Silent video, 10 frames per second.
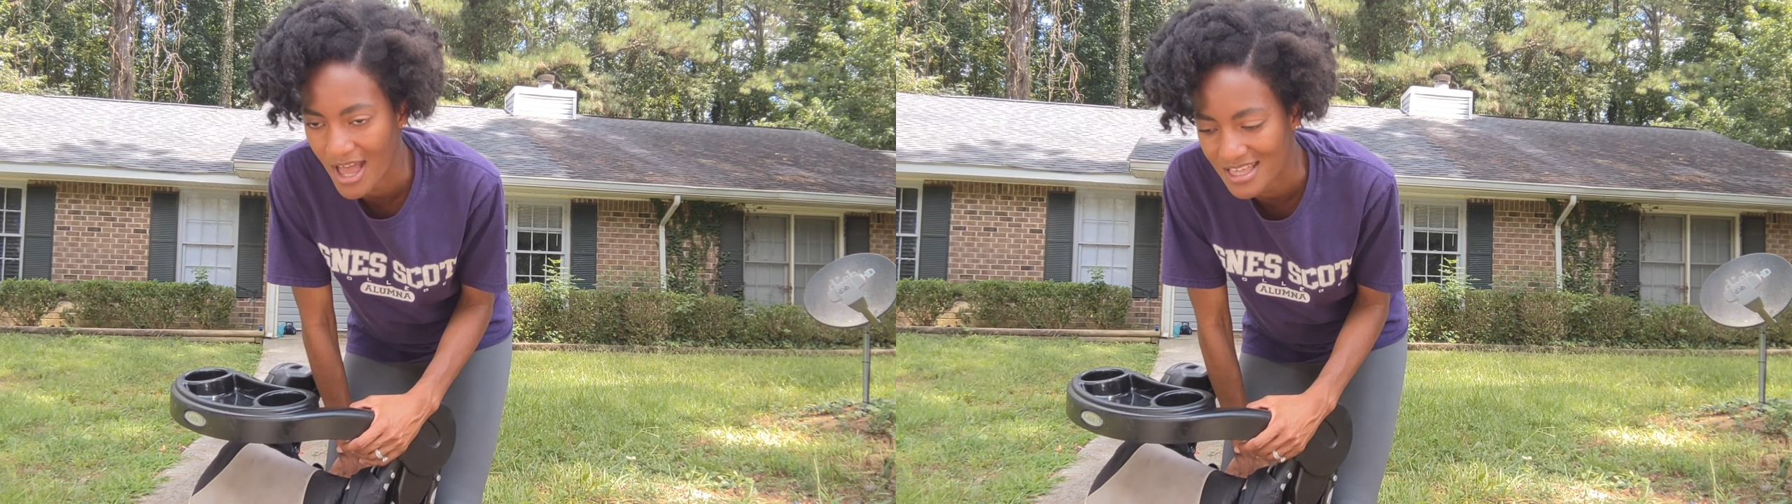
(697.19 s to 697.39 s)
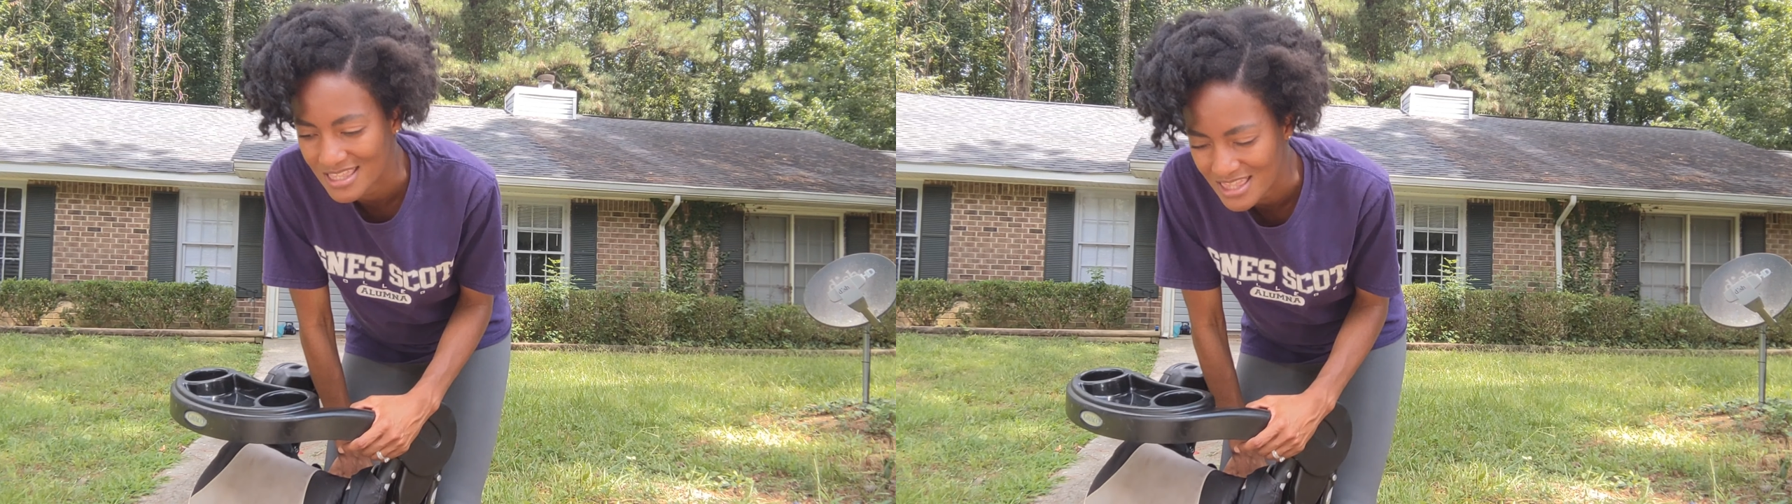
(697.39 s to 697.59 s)

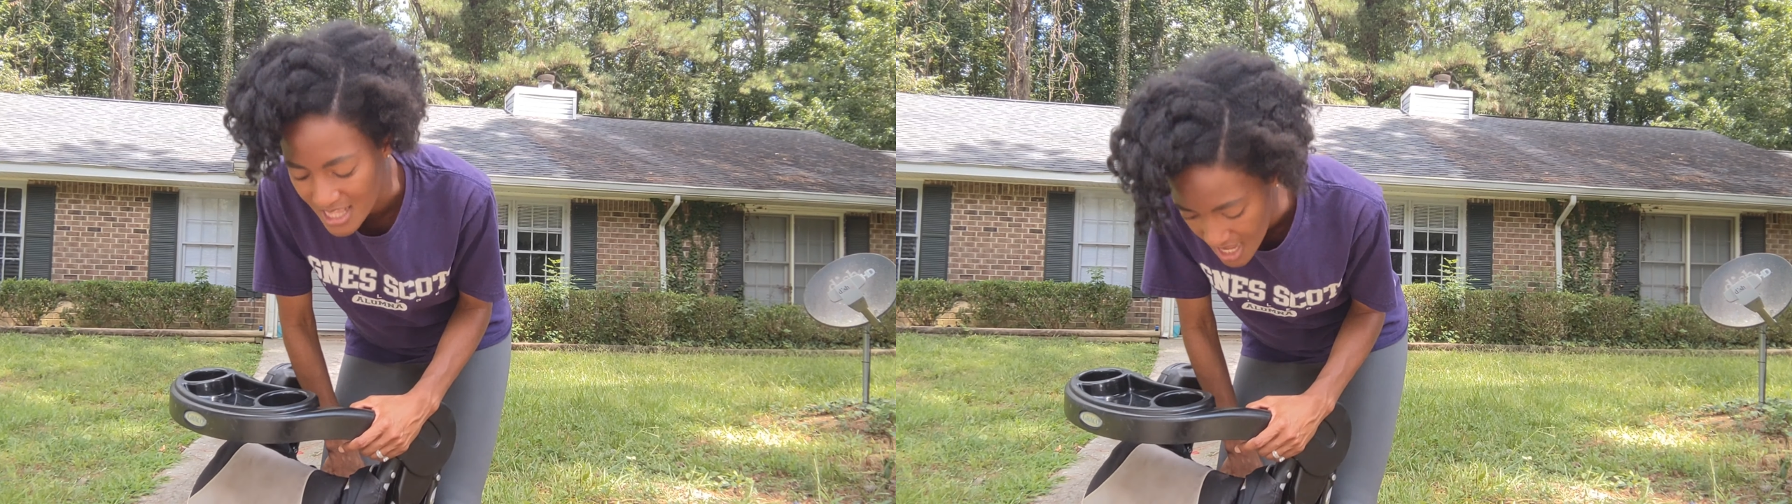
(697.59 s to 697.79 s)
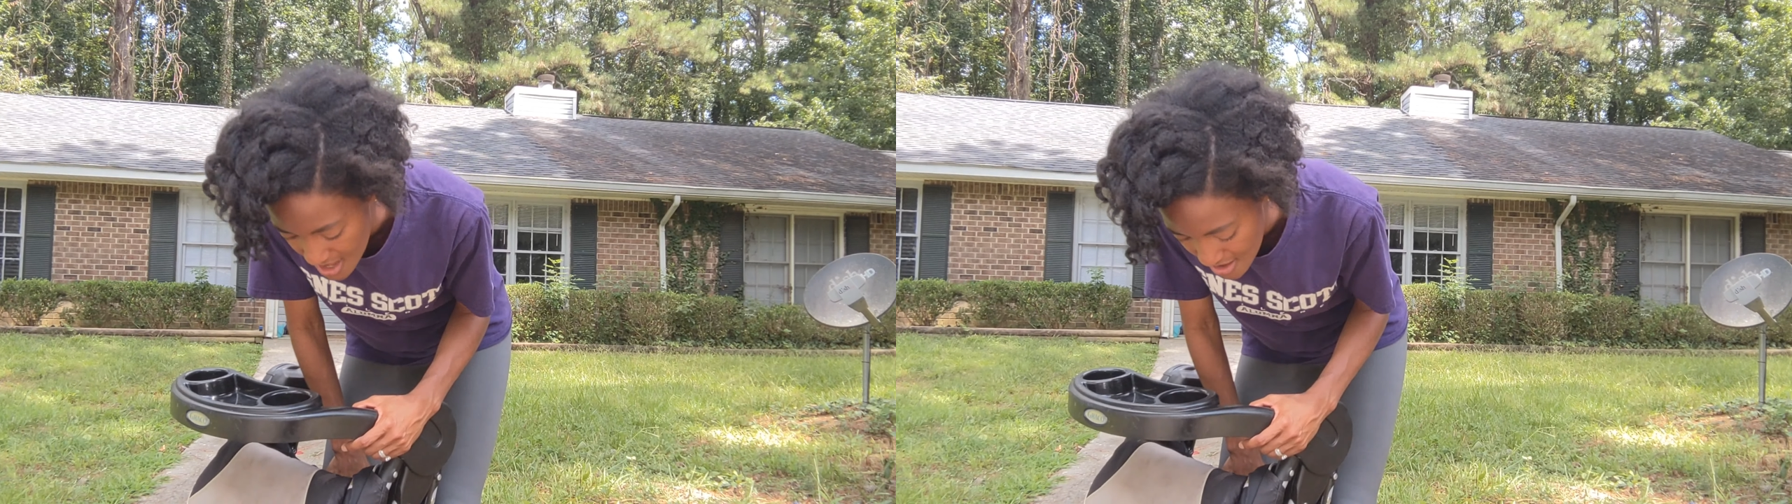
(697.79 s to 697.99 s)
I
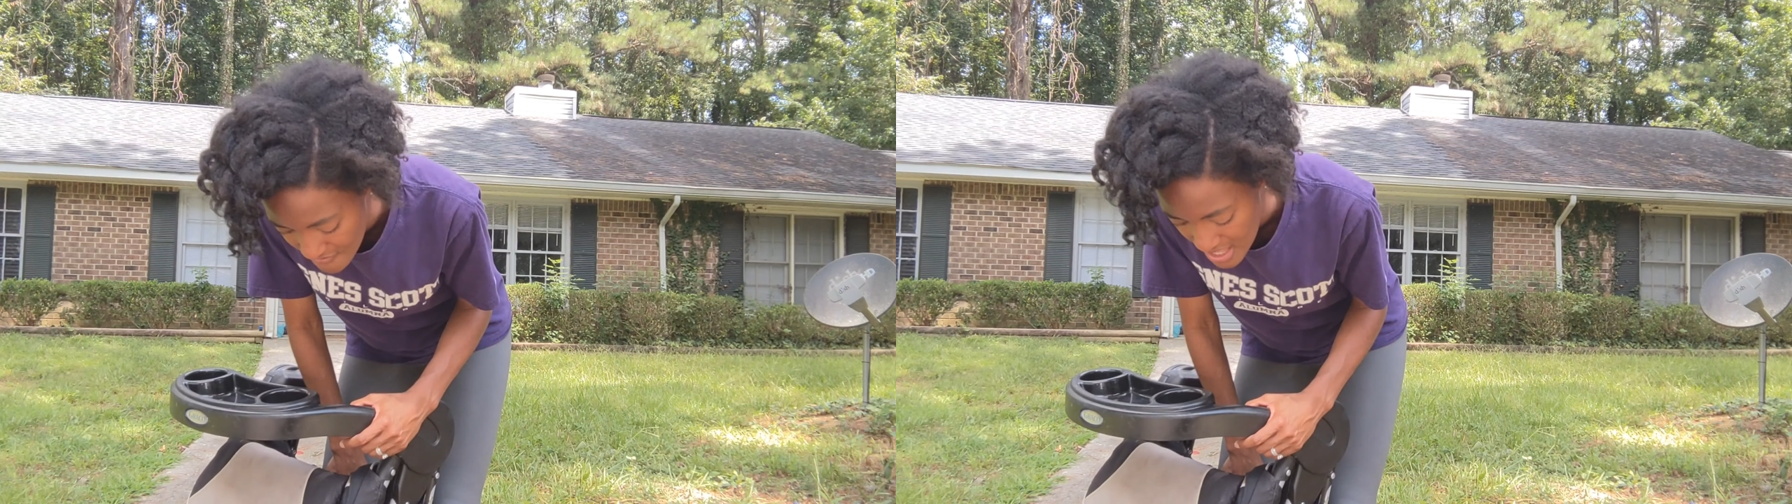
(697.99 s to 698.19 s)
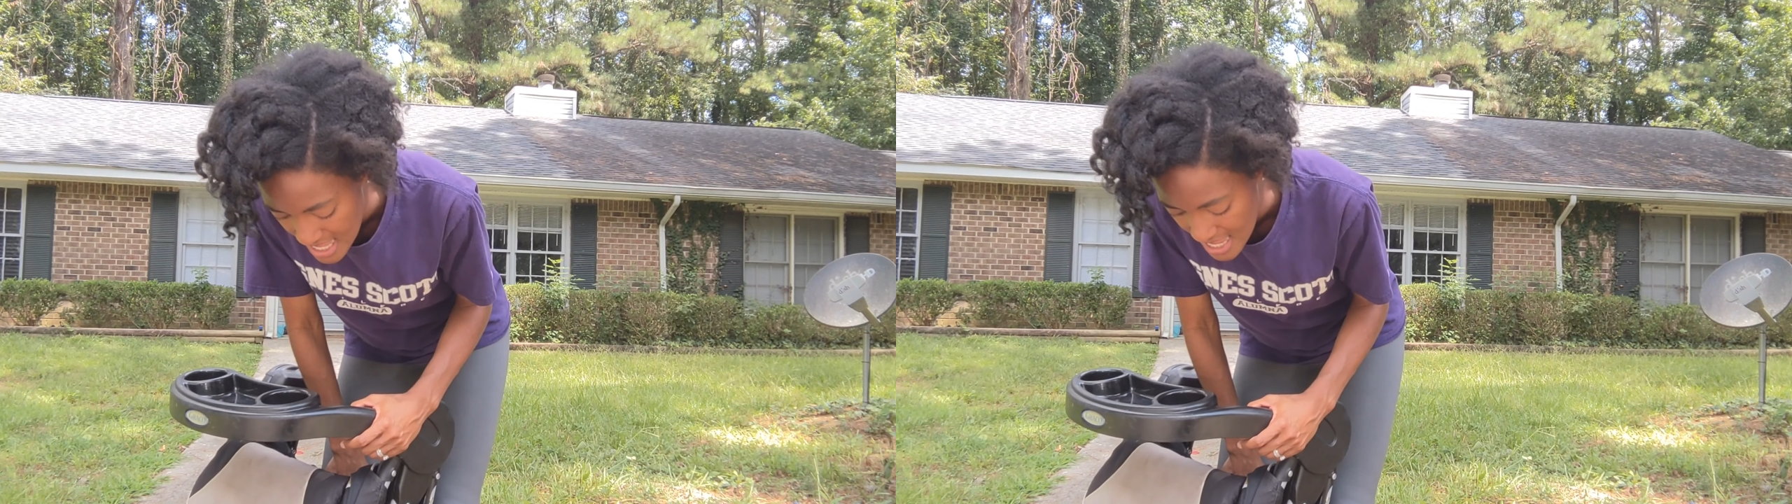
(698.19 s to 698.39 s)
love